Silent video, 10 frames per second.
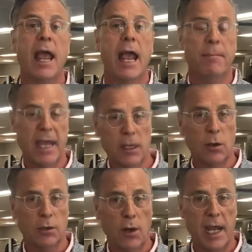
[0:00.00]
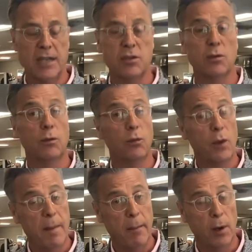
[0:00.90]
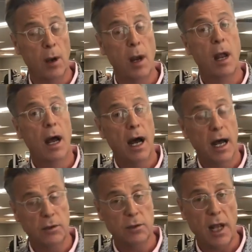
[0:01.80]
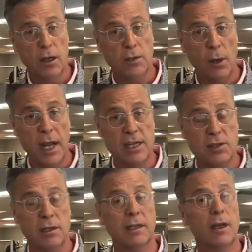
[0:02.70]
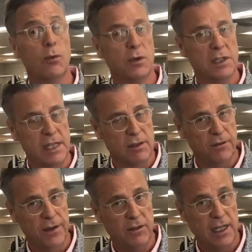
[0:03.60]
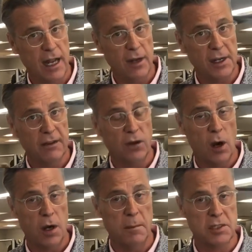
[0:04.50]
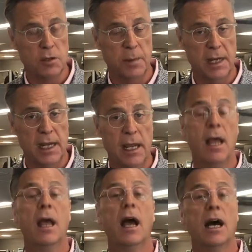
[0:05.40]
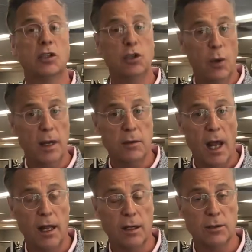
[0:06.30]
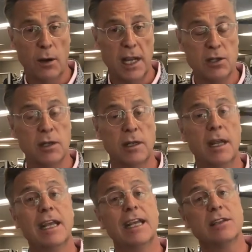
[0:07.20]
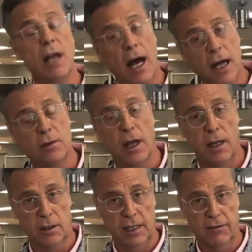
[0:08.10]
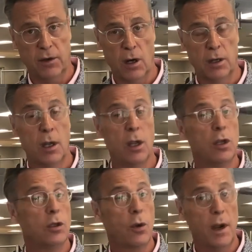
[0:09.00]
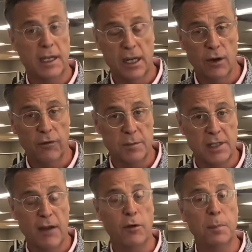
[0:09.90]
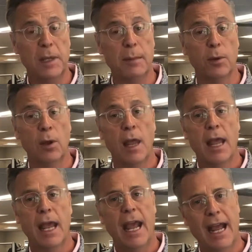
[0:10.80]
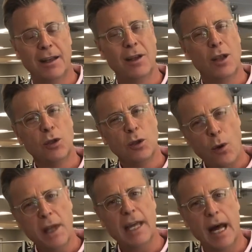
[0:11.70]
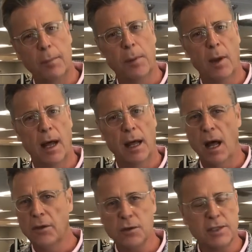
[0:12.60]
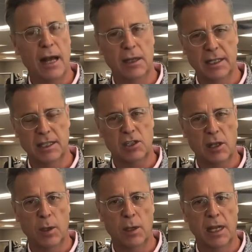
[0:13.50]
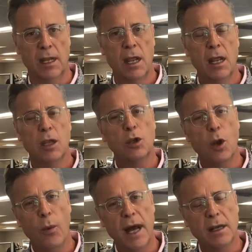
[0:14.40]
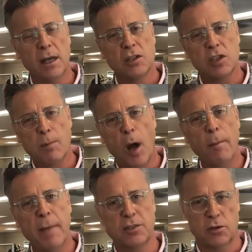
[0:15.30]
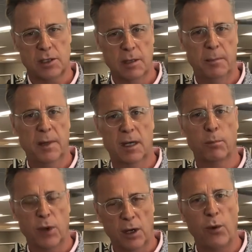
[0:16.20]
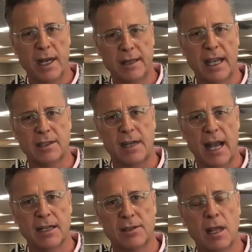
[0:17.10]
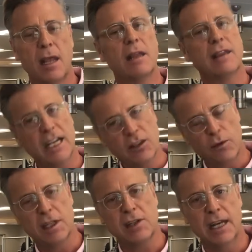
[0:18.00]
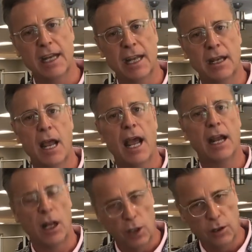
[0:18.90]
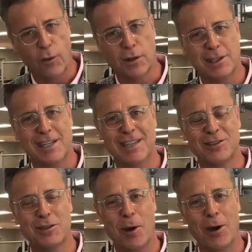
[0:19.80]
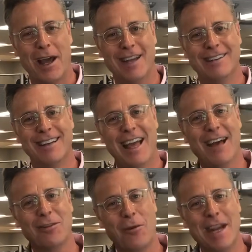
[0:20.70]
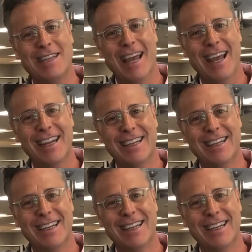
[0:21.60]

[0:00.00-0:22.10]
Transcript: and make your donation. Remember, a $100 donation receives a $50 gift card at Mr. B. A $200 donation is a $100 gift card. You're going to hear from several people, and you're going to help uh, others out in this community. You know what? Small measures can be, bring great things, guys. Thanks for listening in, and I'll look forward to seeing you tomorrow night. Have a great day.